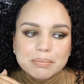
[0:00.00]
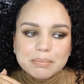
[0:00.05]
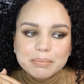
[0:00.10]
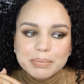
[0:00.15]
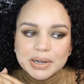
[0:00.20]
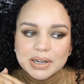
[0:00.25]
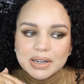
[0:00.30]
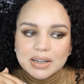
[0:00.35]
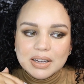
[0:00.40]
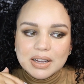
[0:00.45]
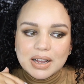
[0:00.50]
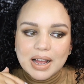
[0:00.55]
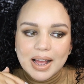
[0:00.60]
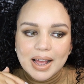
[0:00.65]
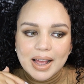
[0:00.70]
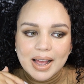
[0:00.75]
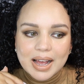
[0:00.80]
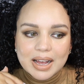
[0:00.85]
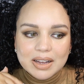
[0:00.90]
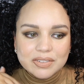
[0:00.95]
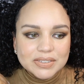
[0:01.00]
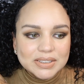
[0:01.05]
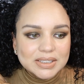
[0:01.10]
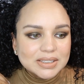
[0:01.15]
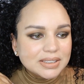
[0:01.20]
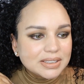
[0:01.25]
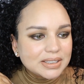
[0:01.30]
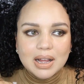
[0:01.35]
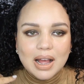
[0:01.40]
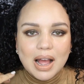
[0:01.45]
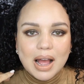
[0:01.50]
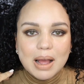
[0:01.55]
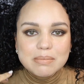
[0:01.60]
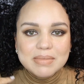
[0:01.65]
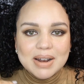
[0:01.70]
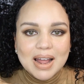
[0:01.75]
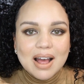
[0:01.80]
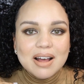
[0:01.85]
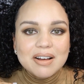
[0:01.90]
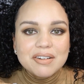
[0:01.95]
But I have to say, I'm
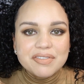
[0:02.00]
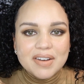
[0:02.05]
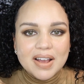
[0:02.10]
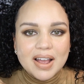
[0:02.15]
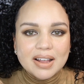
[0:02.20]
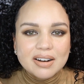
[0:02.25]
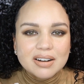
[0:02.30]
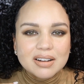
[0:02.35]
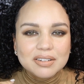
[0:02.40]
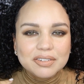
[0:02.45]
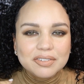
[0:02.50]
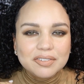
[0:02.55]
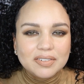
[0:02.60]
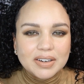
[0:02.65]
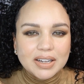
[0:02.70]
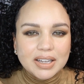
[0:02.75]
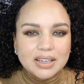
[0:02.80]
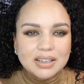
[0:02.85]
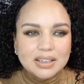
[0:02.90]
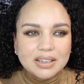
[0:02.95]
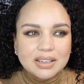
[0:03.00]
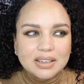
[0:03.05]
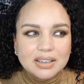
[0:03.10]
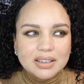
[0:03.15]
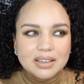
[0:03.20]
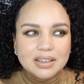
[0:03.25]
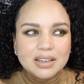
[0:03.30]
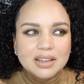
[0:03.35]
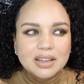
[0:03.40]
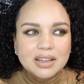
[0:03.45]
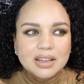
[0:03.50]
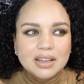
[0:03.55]
not a fan of flaky